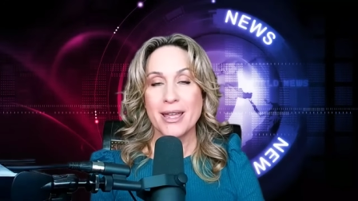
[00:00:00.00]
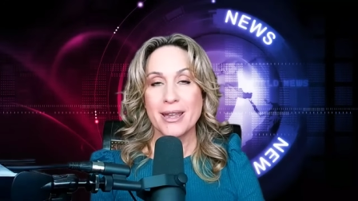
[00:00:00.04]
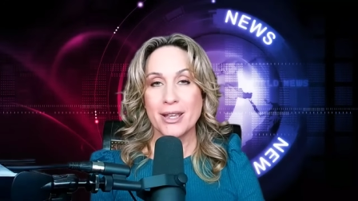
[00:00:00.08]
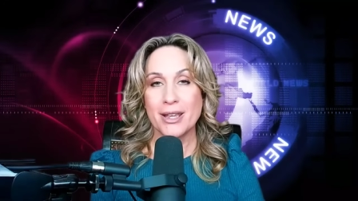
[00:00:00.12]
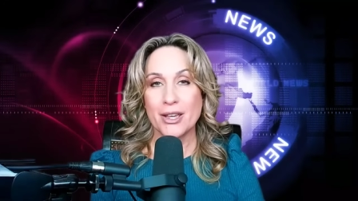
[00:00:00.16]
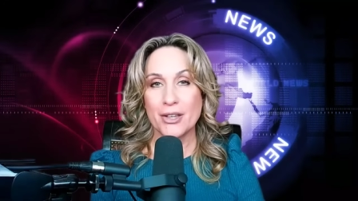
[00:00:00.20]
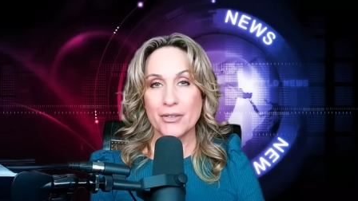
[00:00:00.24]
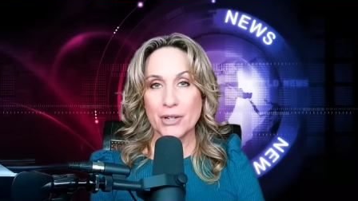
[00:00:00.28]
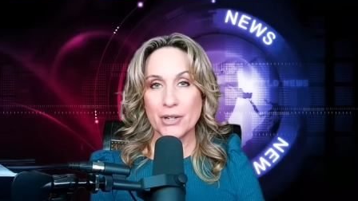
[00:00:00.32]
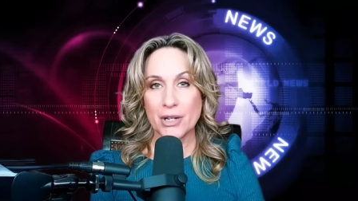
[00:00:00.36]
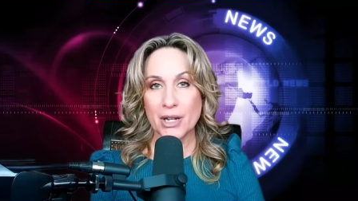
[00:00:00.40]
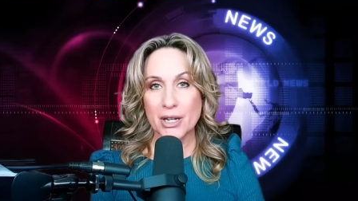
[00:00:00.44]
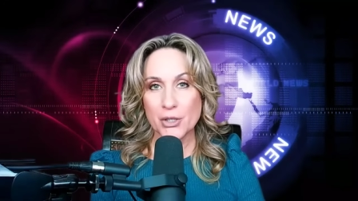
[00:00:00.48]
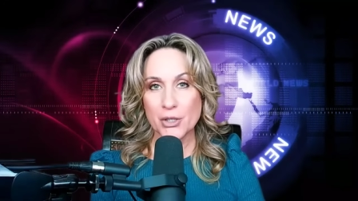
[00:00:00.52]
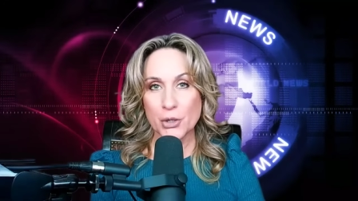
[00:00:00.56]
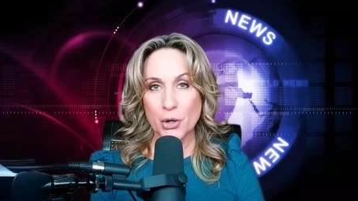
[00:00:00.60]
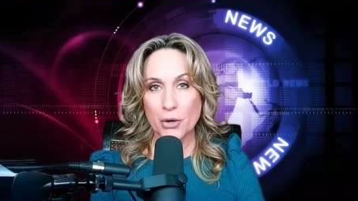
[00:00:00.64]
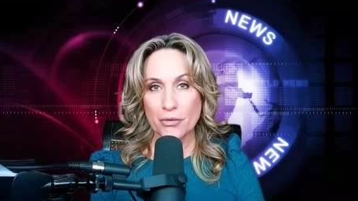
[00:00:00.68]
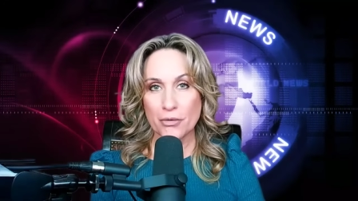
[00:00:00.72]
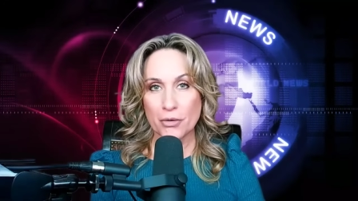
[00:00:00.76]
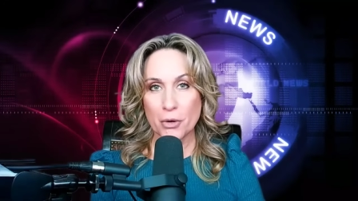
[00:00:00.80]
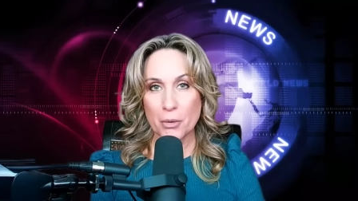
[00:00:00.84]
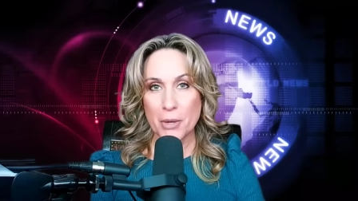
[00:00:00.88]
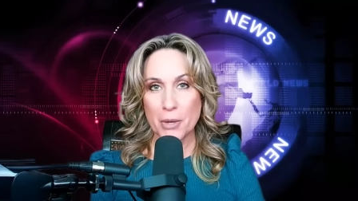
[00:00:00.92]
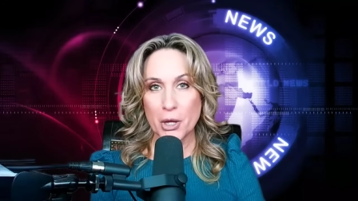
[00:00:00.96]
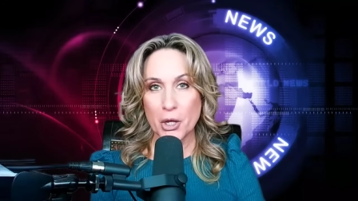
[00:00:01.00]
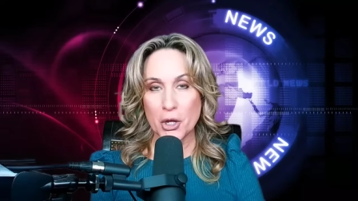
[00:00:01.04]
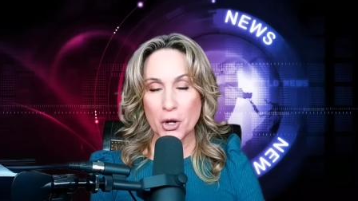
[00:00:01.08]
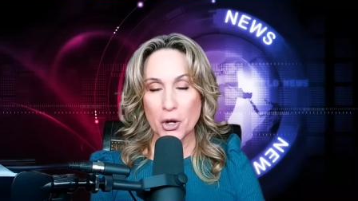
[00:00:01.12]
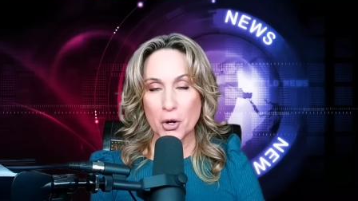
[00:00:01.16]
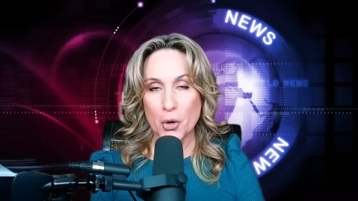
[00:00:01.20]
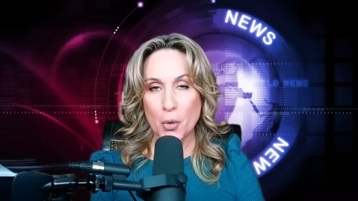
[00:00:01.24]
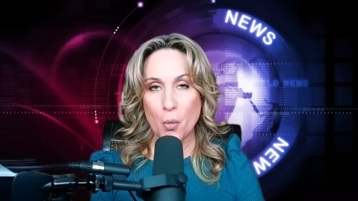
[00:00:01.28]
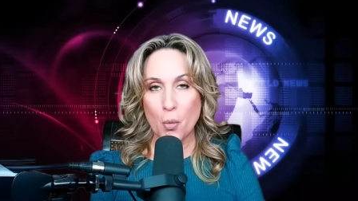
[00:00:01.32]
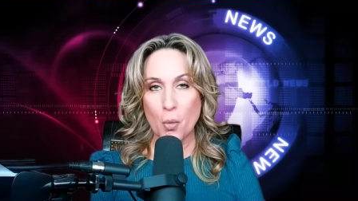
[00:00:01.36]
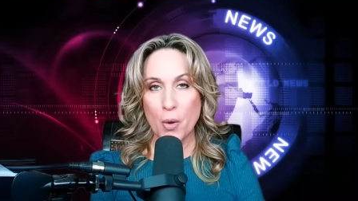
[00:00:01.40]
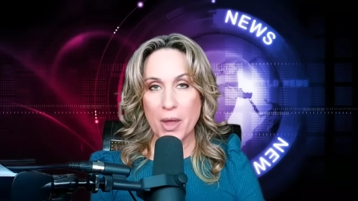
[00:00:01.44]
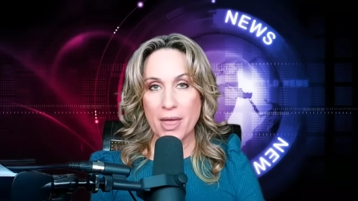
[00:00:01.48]
Now, if you guys aren't
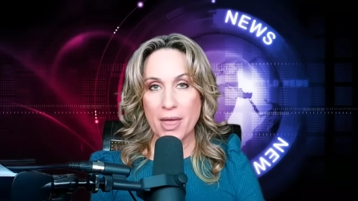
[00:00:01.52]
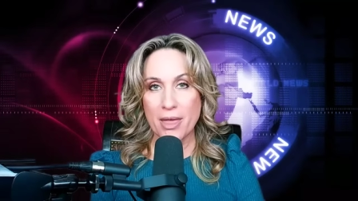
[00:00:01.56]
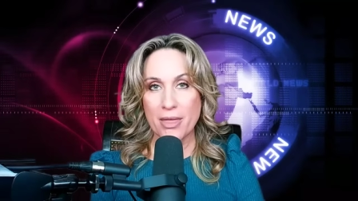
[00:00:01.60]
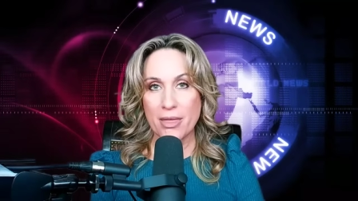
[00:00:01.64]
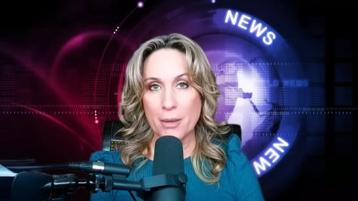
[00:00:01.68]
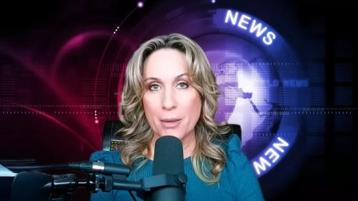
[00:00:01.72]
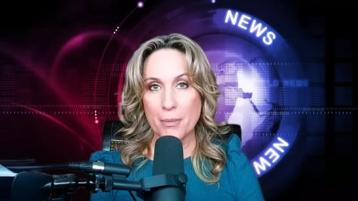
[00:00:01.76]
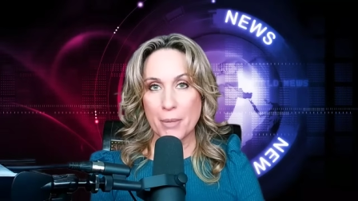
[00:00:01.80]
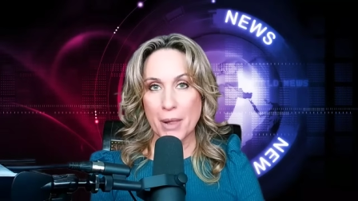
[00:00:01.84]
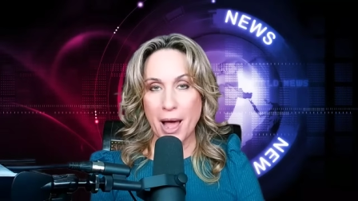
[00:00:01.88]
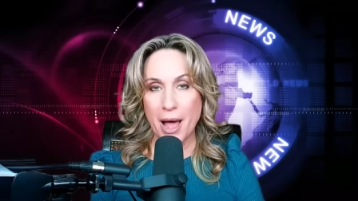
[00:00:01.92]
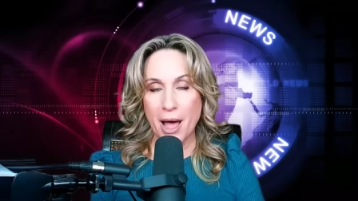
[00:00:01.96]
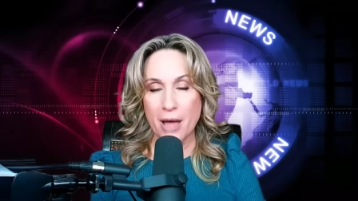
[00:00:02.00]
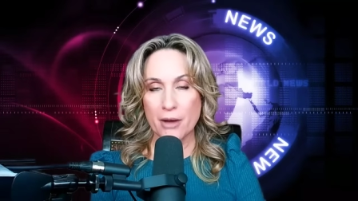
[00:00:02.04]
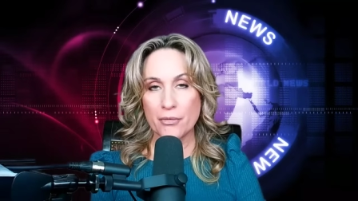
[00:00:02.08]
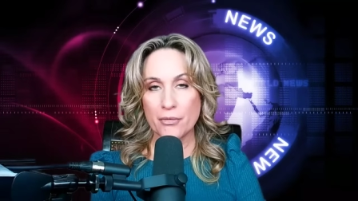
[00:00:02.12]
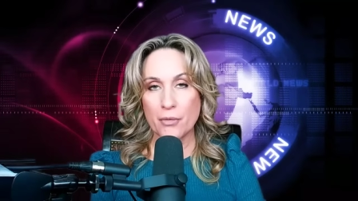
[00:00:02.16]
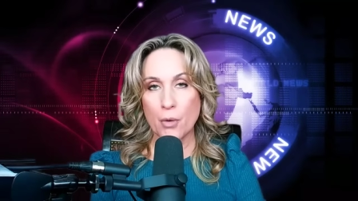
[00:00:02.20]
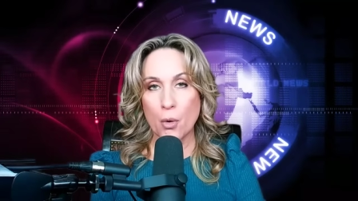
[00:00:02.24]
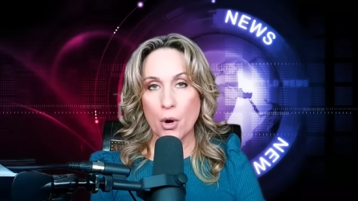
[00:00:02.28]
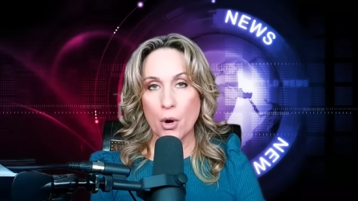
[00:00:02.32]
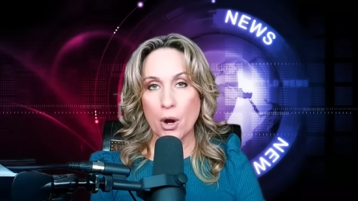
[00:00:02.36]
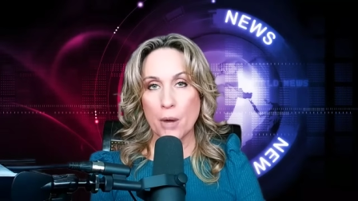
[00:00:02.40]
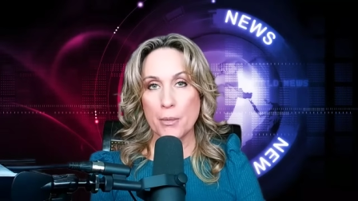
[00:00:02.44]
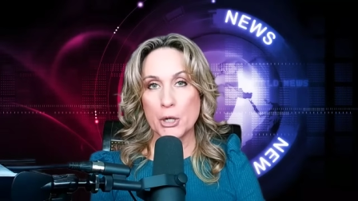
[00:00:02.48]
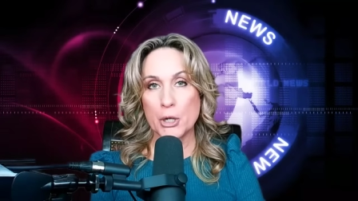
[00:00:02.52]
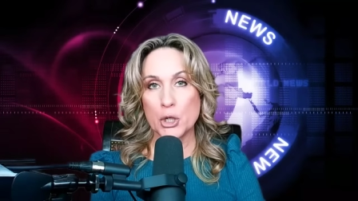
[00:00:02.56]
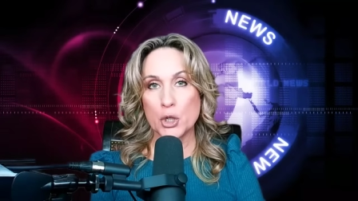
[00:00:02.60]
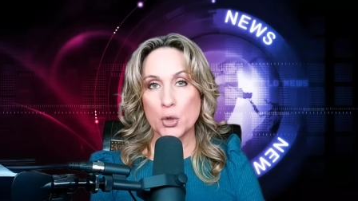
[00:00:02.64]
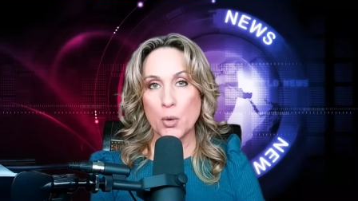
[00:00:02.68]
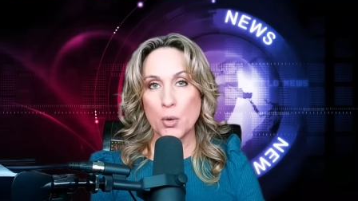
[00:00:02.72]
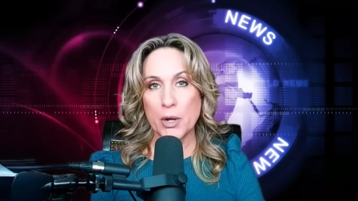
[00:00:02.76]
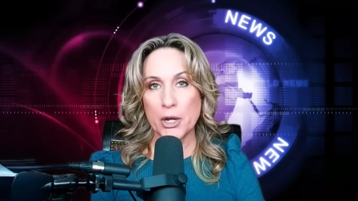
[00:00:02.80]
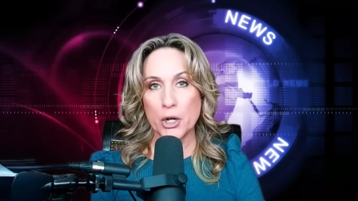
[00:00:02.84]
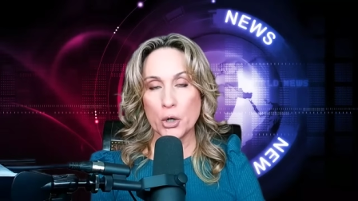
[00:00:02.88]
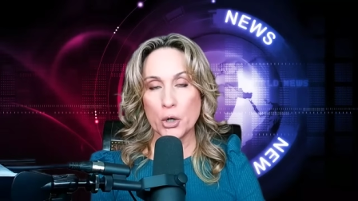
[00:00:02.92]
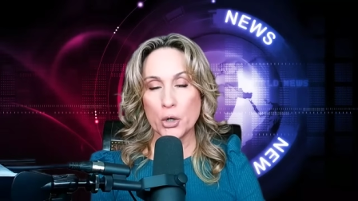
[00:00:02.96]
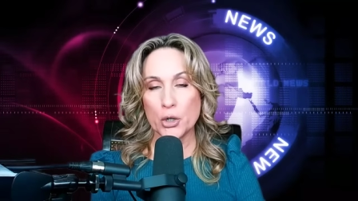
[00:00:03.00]
familiar with the platform, a
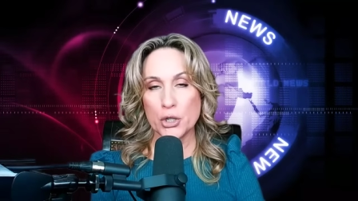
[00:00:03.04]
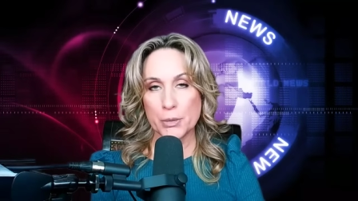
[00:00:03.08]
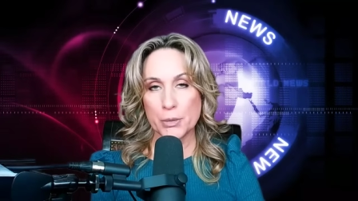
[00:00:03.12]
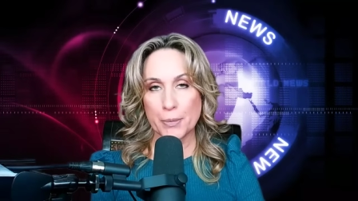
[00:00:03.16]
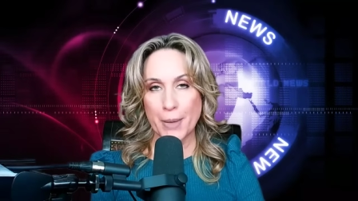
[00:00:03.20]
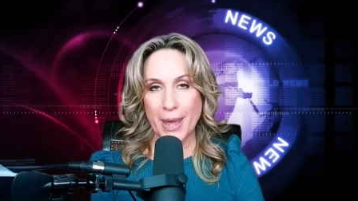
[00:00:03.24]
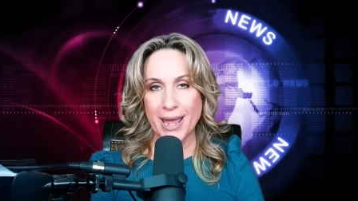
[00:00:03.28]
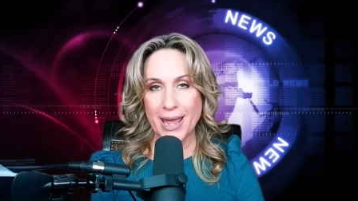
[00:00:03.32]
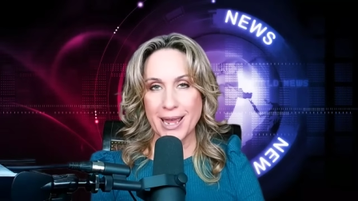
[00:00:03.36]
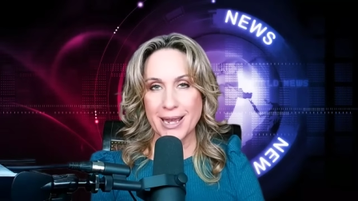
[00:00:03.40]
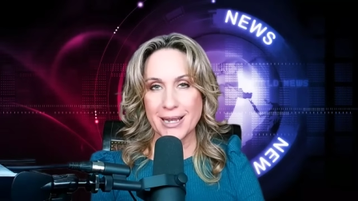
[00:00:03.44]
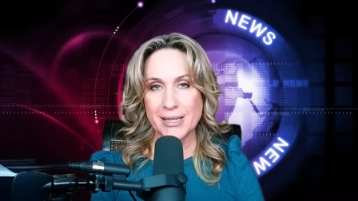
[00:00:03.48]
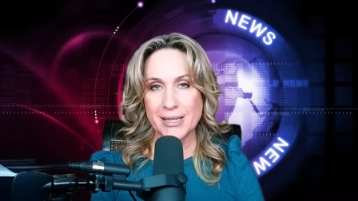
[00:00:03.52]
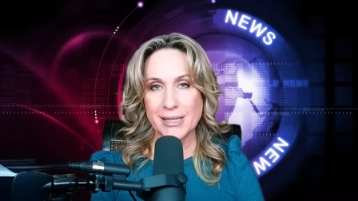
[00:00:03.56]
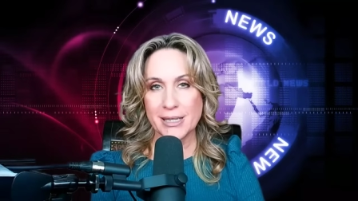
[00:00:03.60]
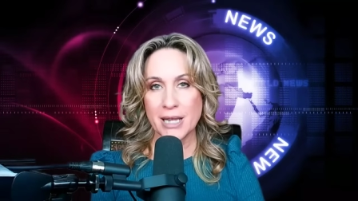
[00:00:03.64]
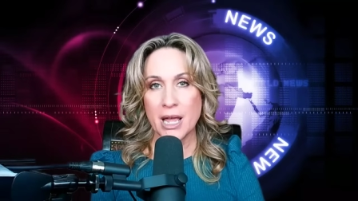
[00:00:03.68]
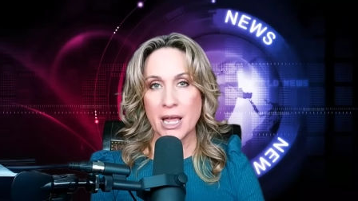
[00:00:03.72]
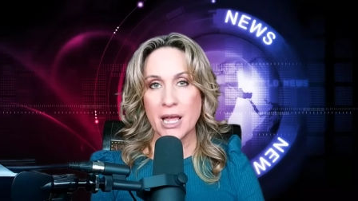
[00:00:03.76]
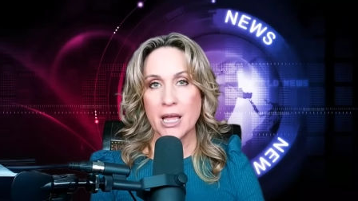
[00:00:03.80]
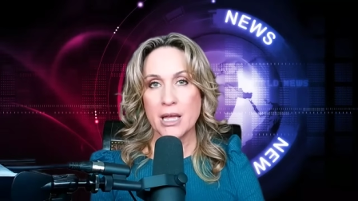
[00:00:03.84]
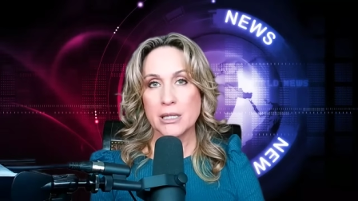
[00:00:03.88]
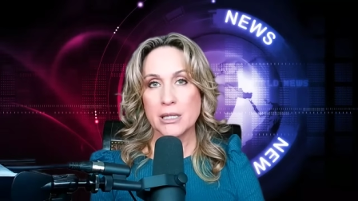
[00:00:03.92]
Twitter space,